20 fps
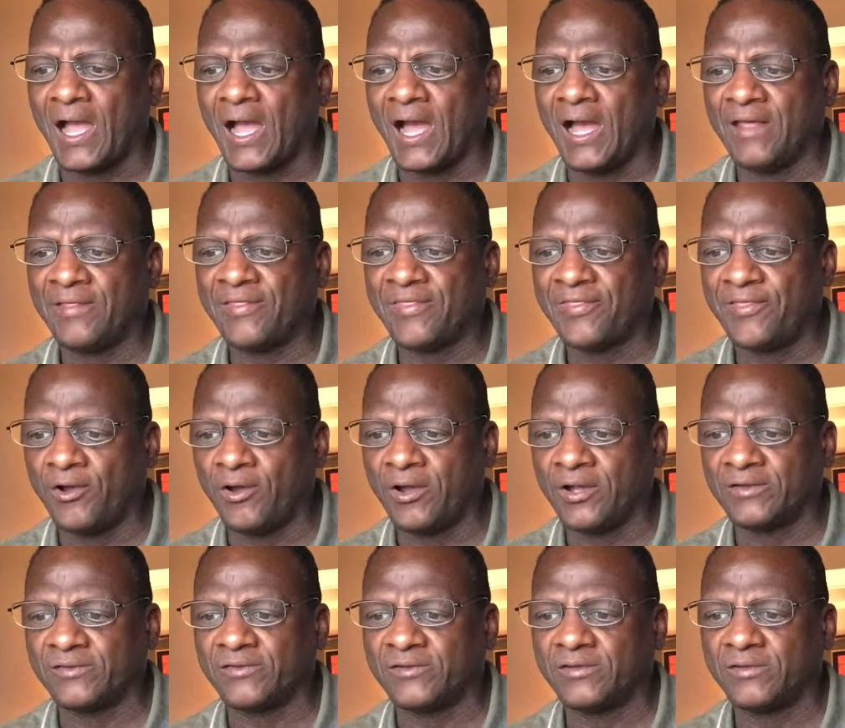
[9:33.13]
I
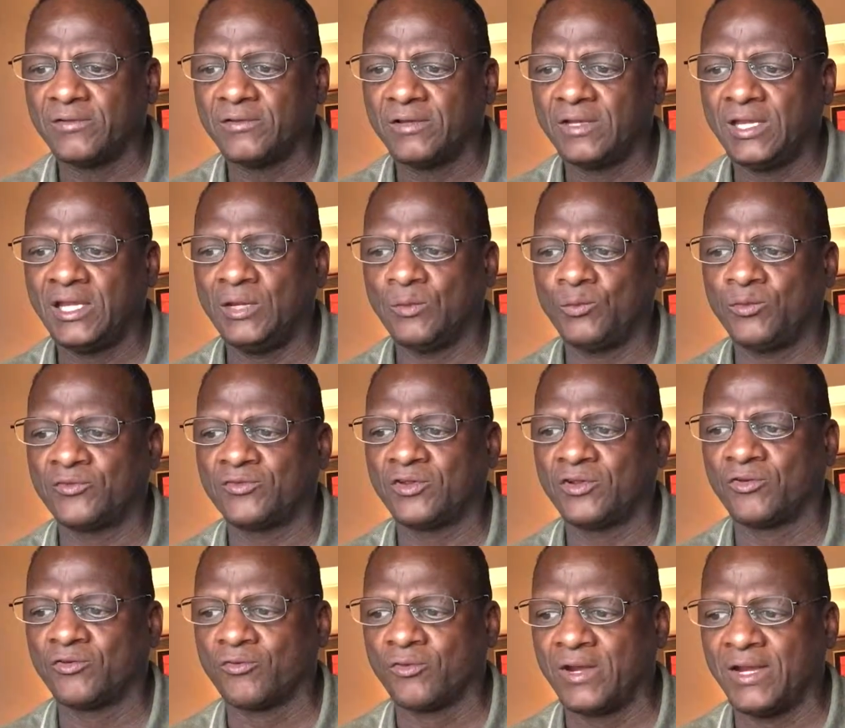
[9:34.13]
thought it was a
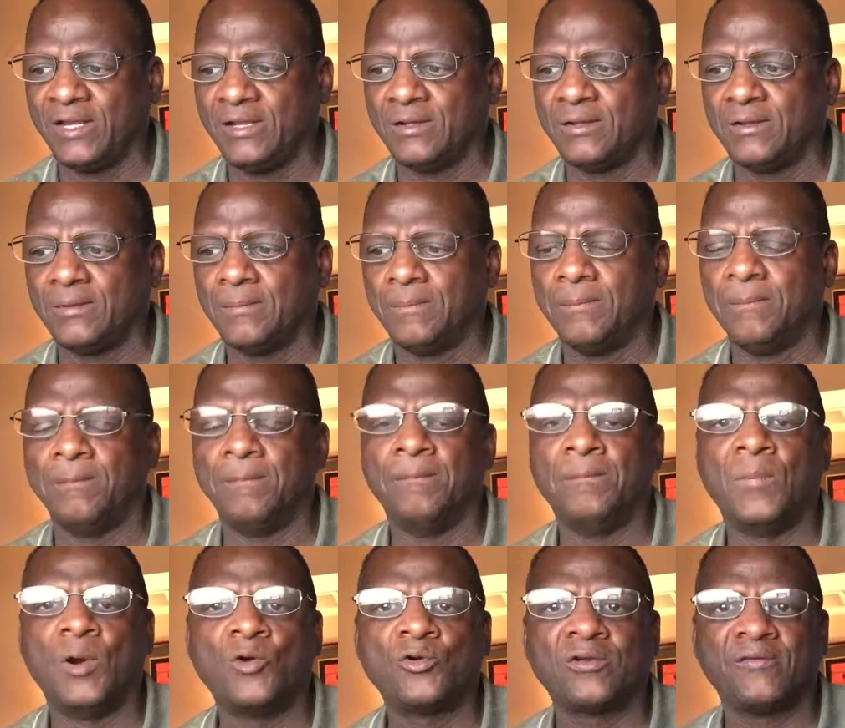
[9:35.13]
great
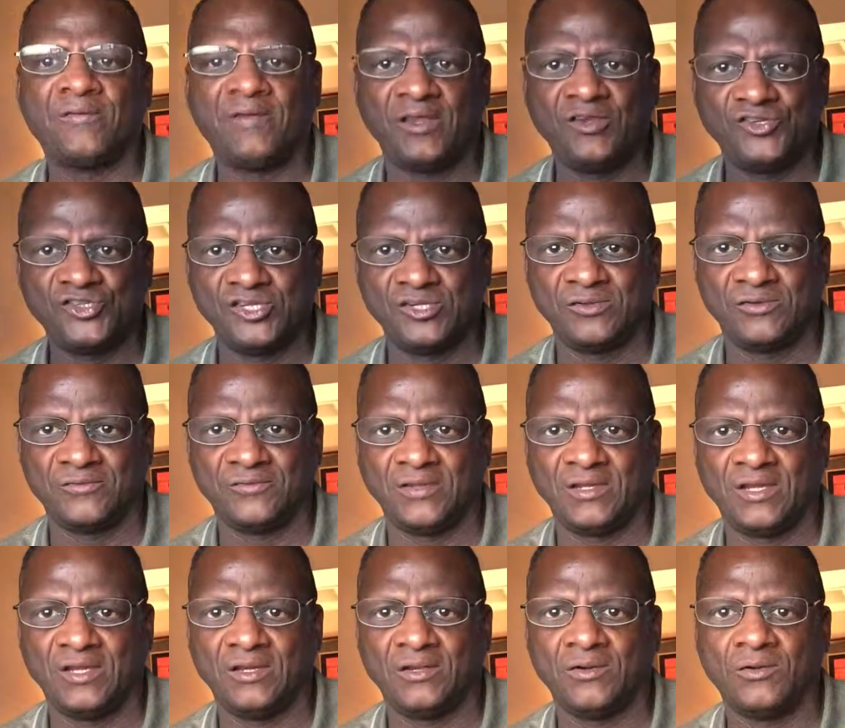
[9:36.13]
motivational
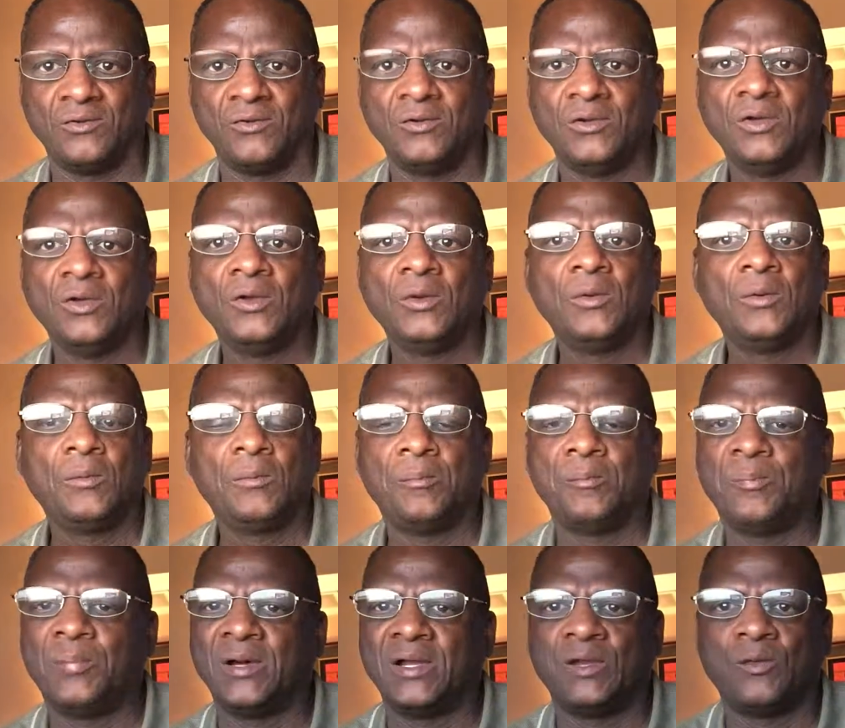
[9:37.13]
video,
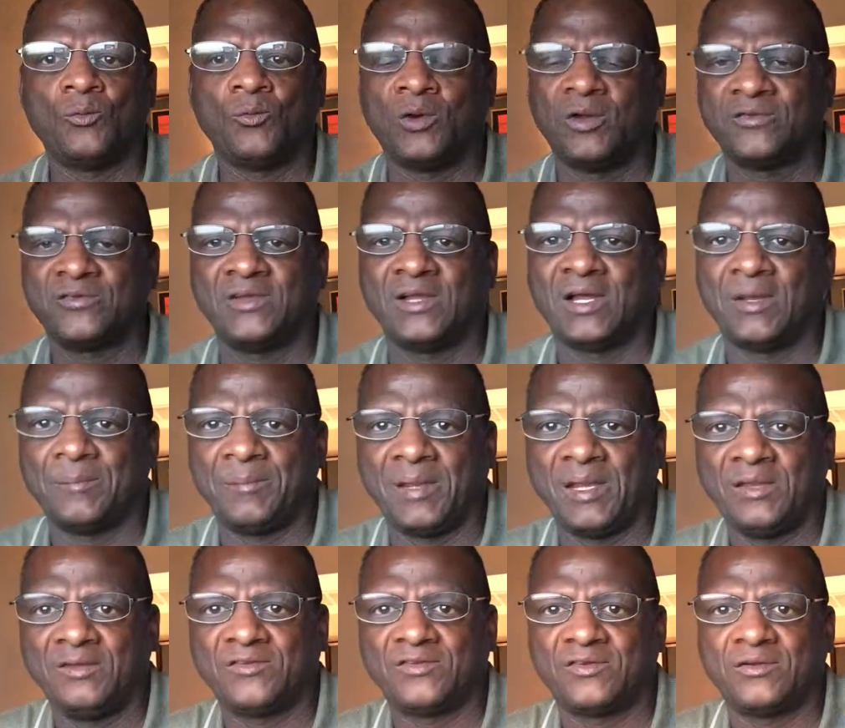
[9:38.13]
but it was not
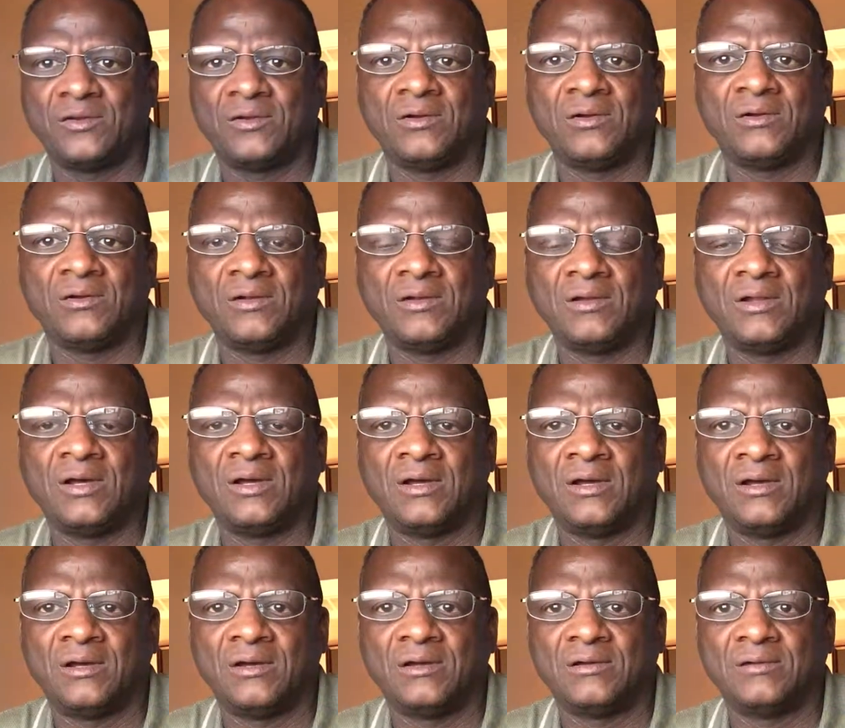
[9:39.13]
based
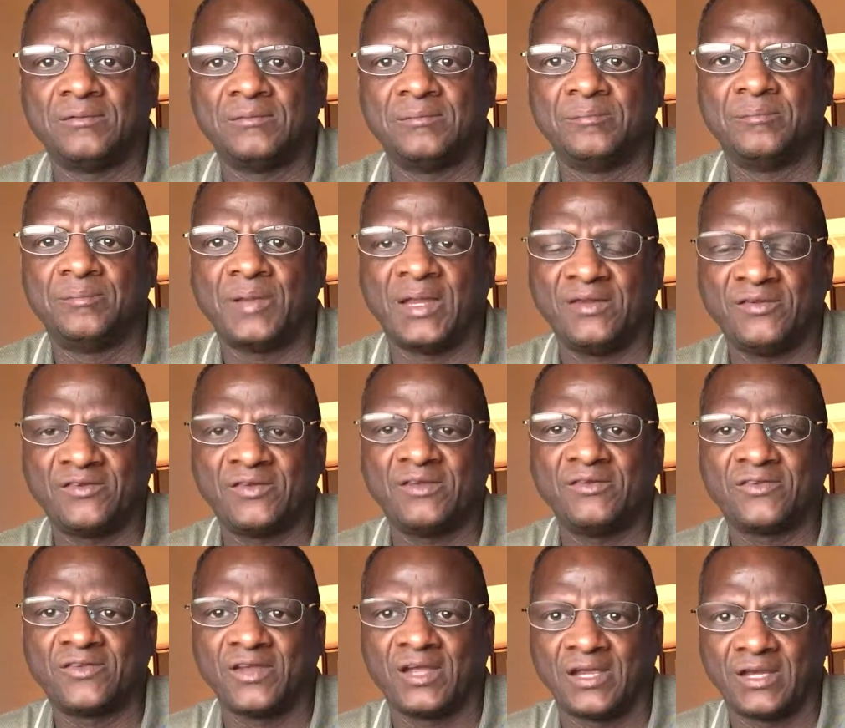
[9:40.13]

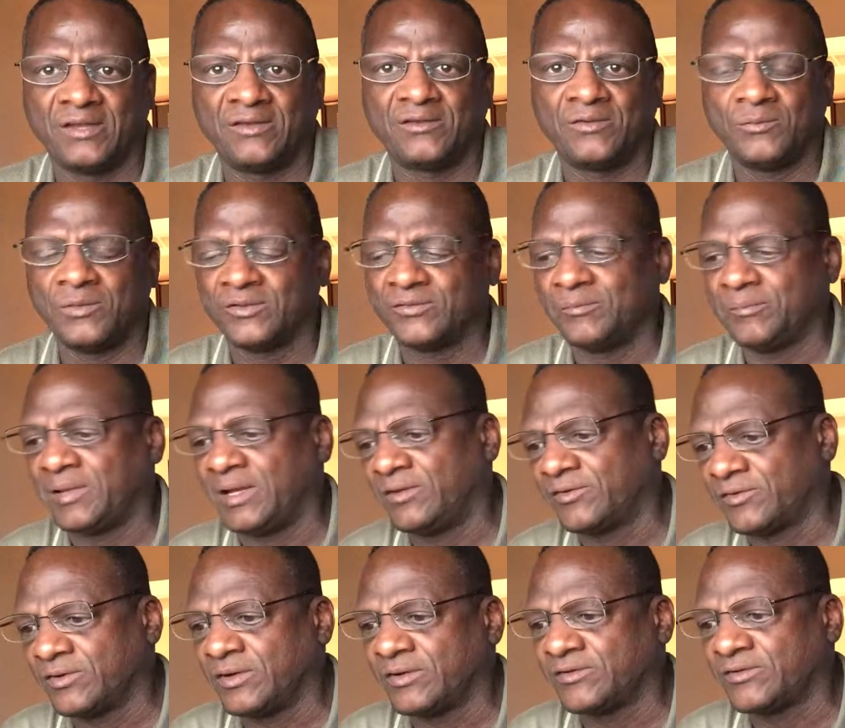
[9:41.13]
in science. It wasn't
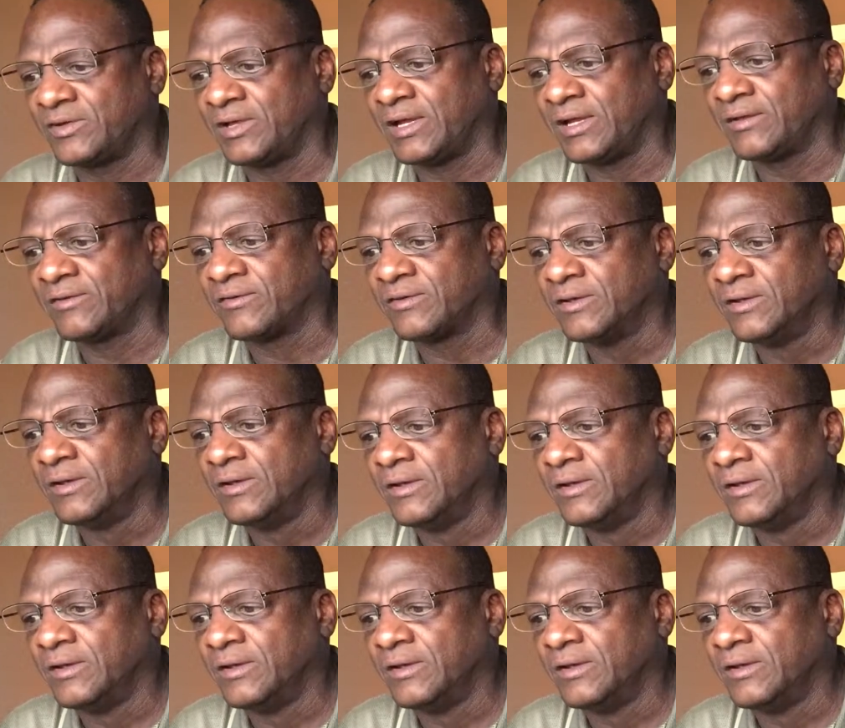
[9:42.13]
based on science.